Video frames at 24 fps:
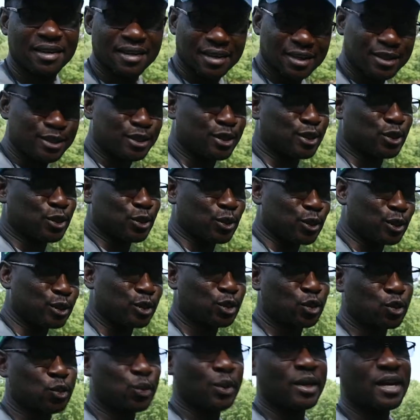So
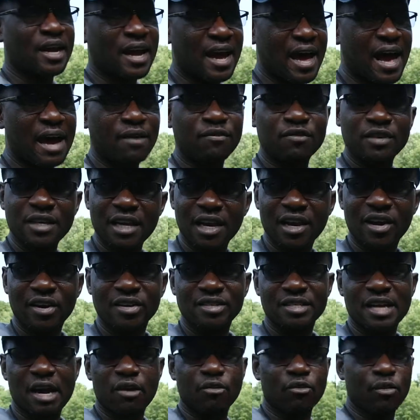2.5 years
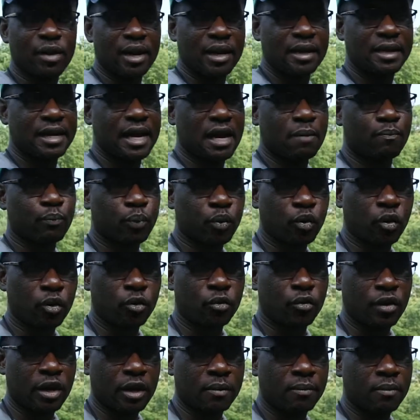I ran that
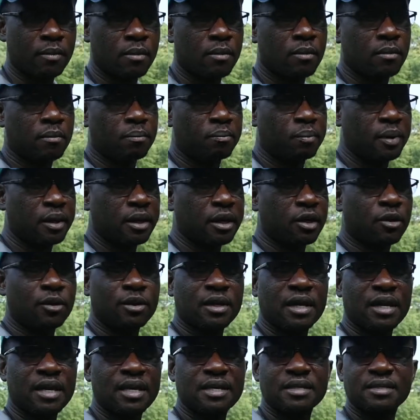program, but on
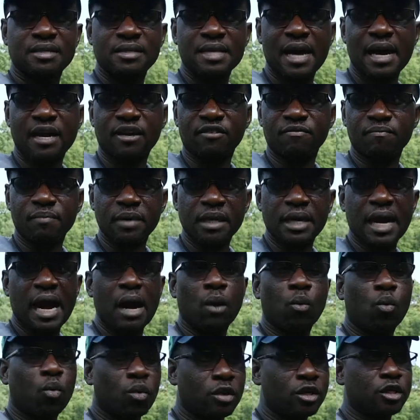the inside of me, I
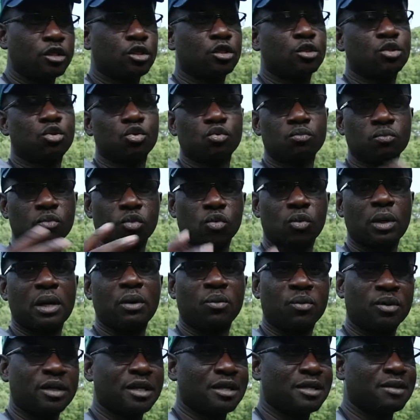wanted to do more. I
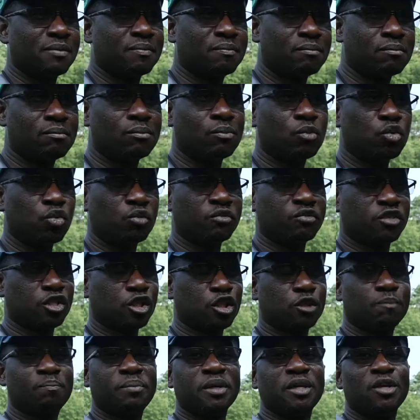wanted to move
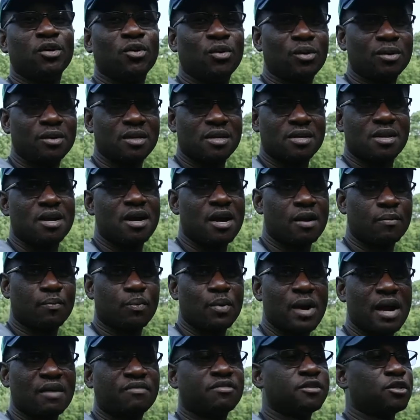just beyond the
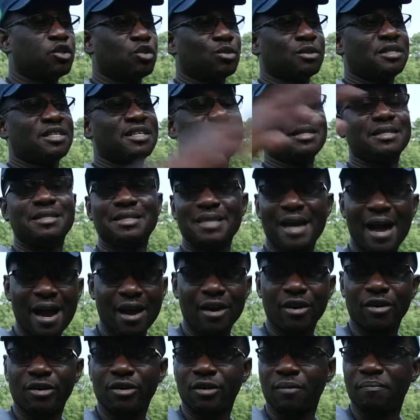nonprofit to the
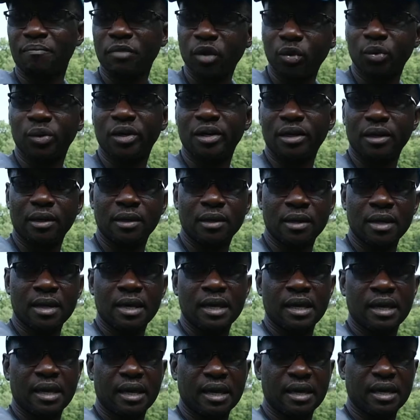entire community
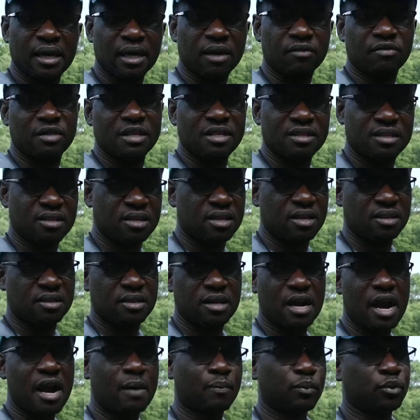and give these kids the
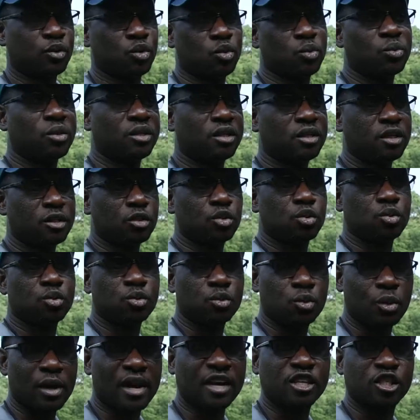opportunity
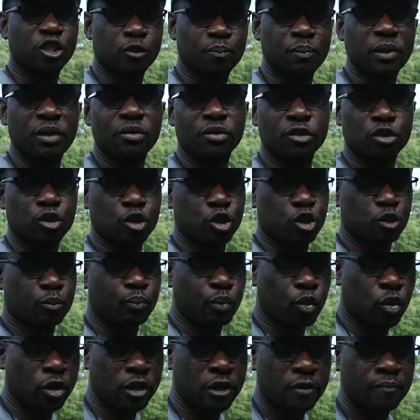to experience the
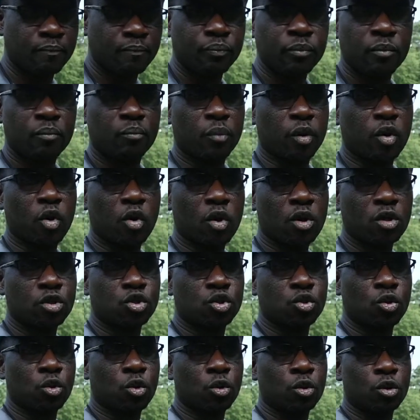sport, but
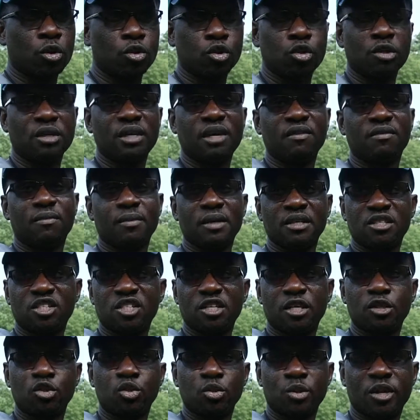also to give them the
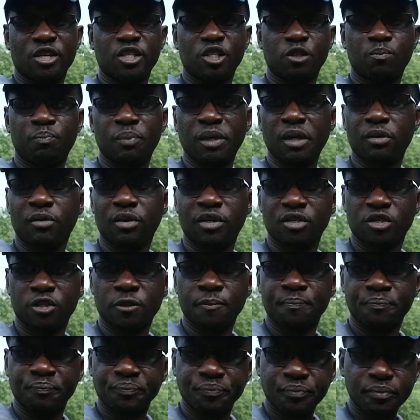chance to experience
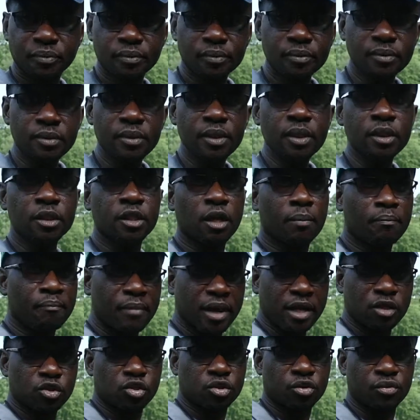the
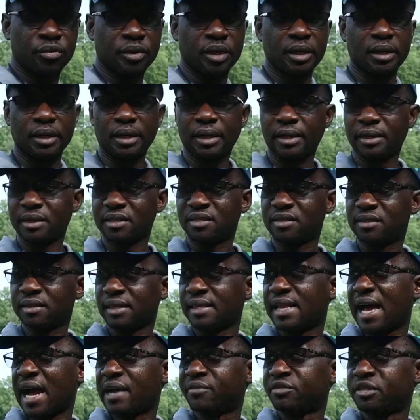mentoring and the
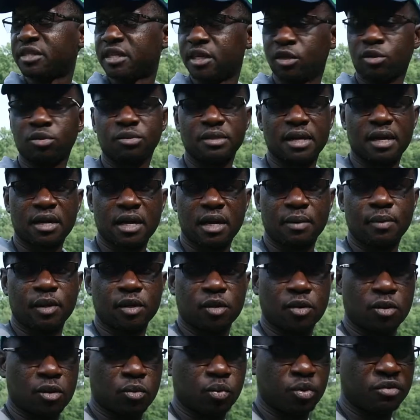life skills that come
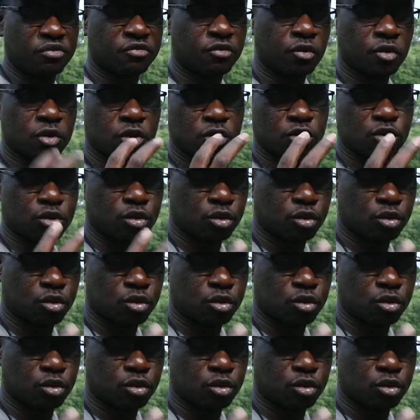along. We focus on